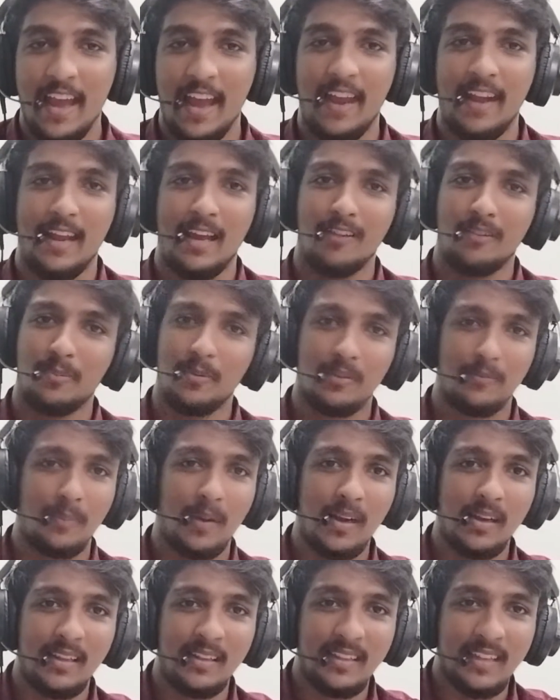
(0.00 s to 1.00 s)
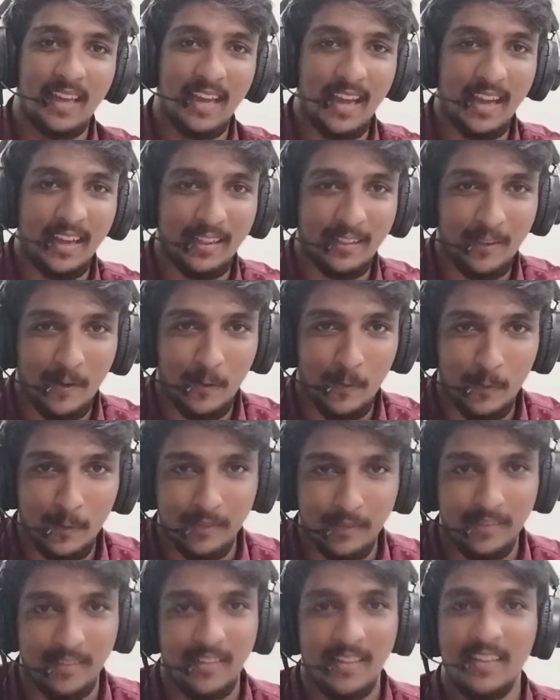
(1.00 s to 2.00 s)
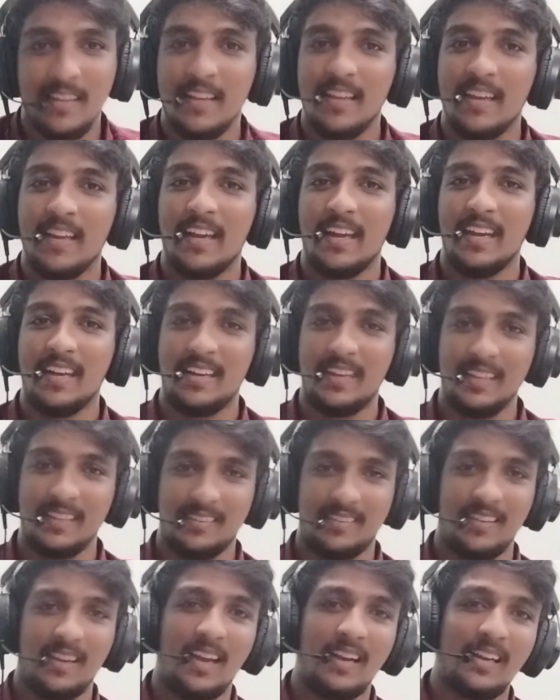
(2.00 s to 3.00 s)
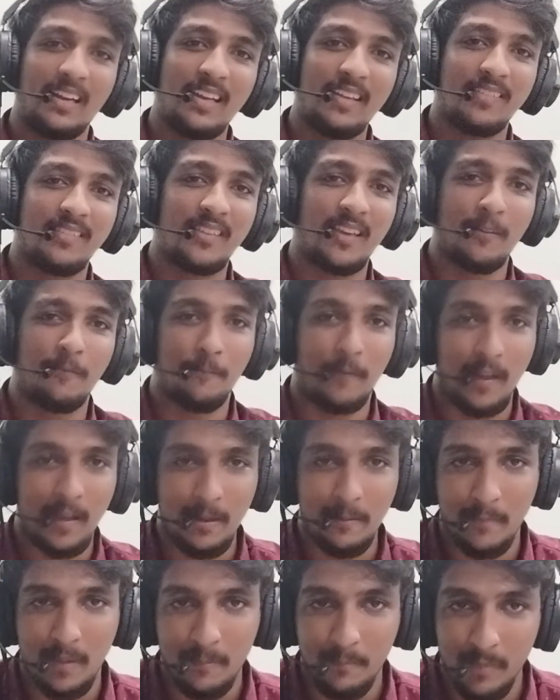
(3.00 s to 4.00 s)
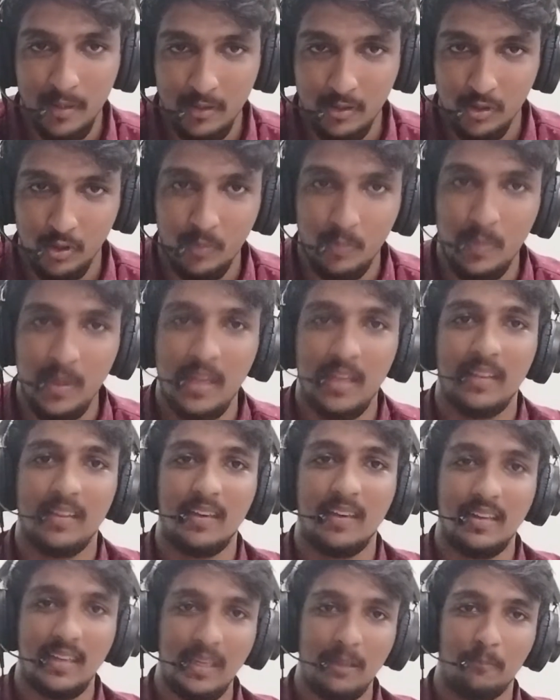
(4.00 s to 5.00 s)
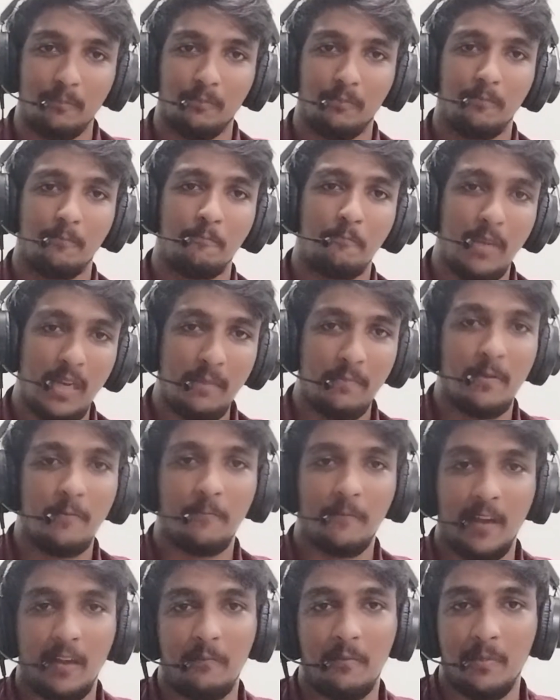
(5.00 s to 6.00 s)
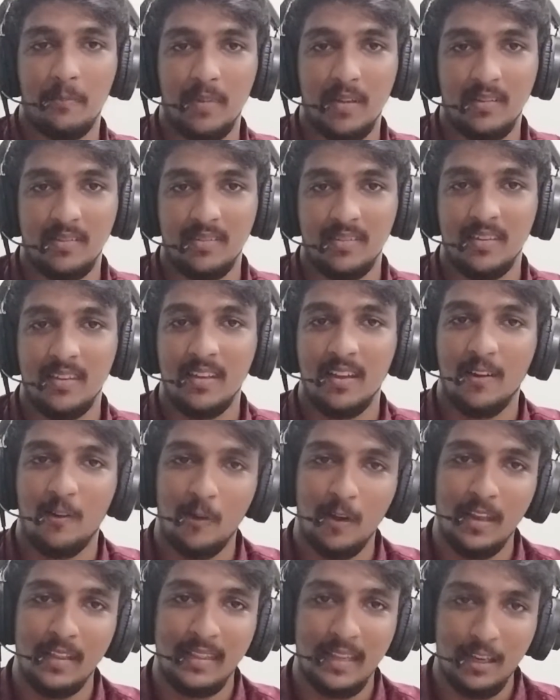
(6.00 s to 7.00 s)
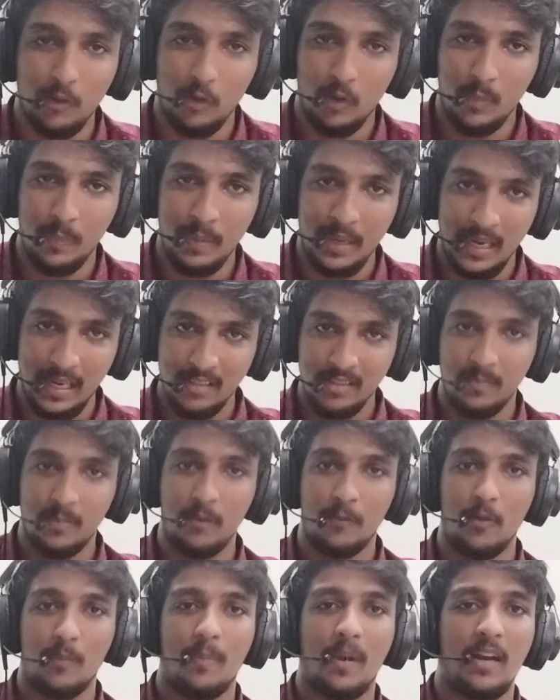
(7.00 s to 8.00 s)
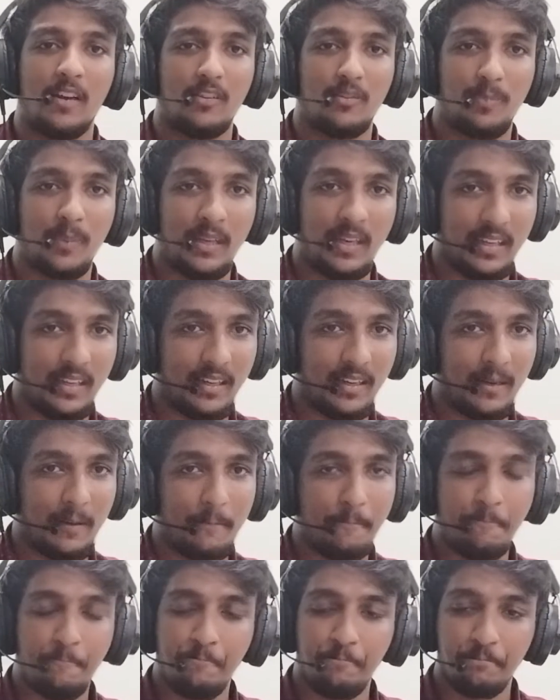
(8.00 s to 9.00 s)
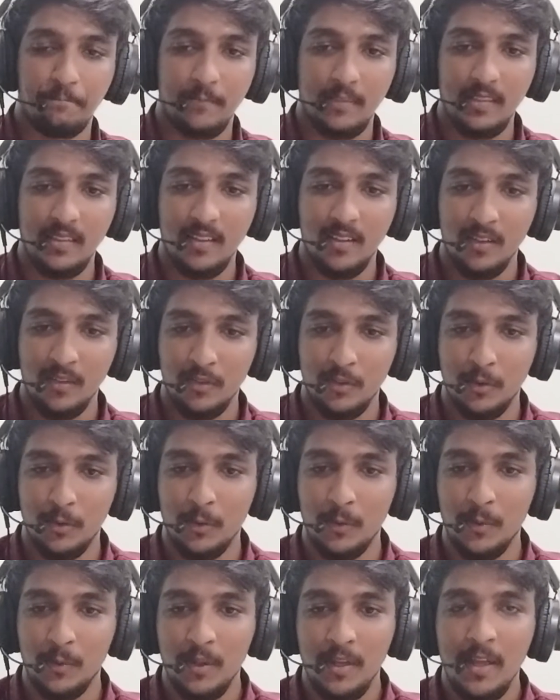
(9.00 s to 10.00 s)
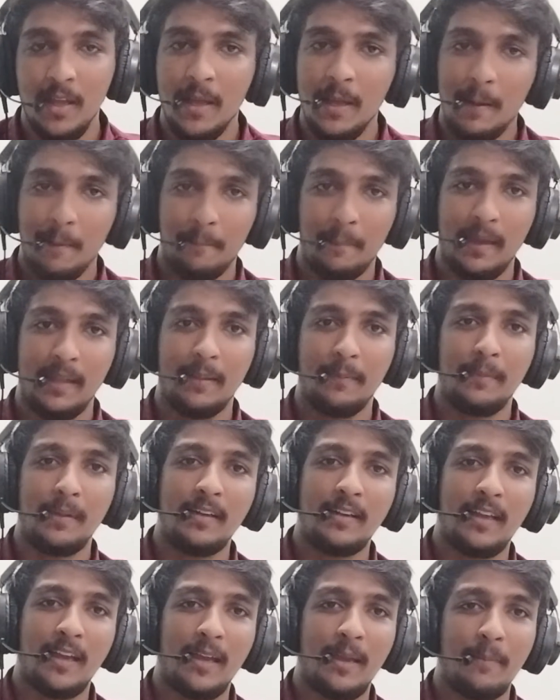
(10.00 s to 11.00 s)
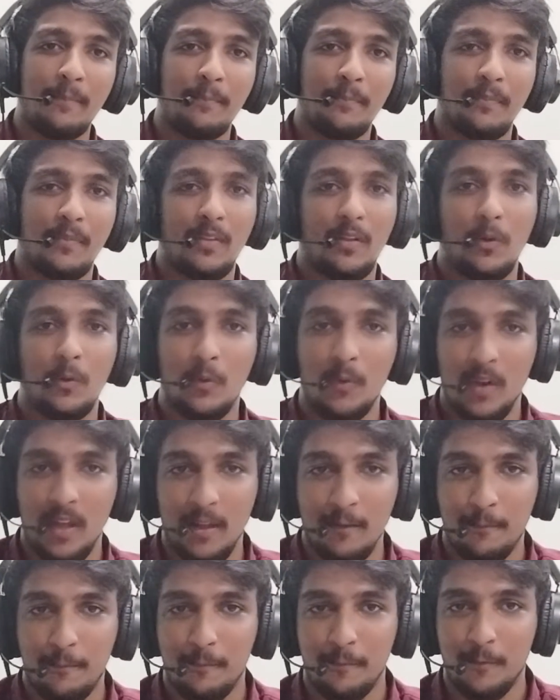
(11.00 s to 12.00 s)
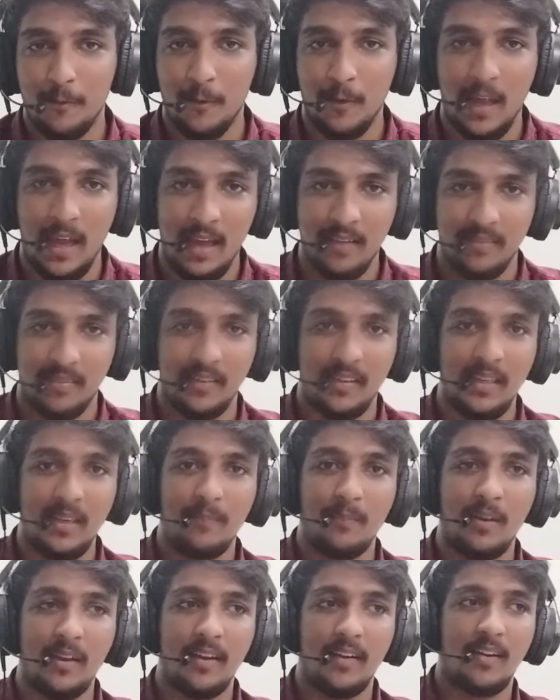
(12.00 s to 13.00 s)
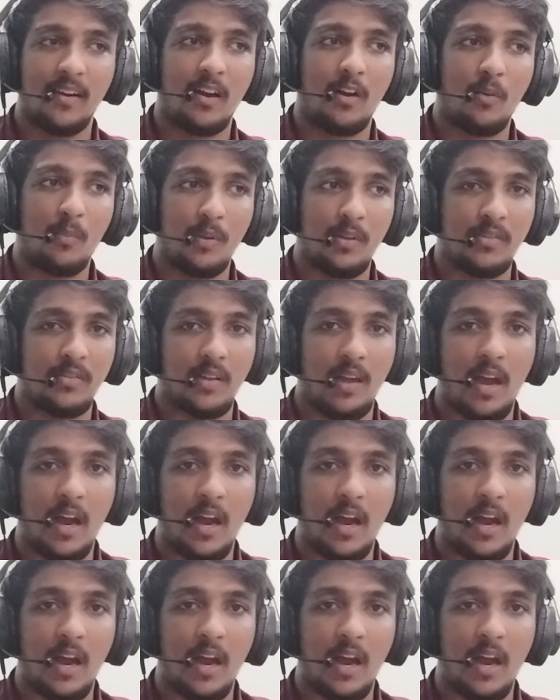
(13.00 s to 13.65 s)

And as per Smart India Hackathon rules, it is at least that 5 members should be in the team. Minimum 5 members, only then you will be eligible for participating in it. So by the meantime, you would have known as a team leader how much